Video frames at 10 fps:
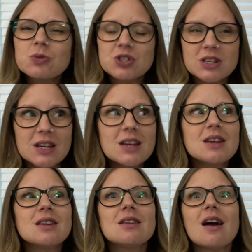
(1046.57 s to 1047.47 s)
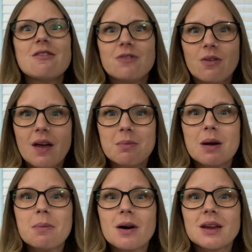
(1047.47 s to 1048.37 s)
which again, I feel like my
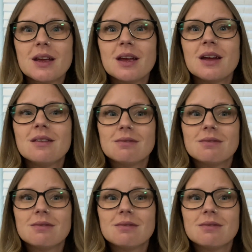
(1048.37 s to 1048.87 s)
body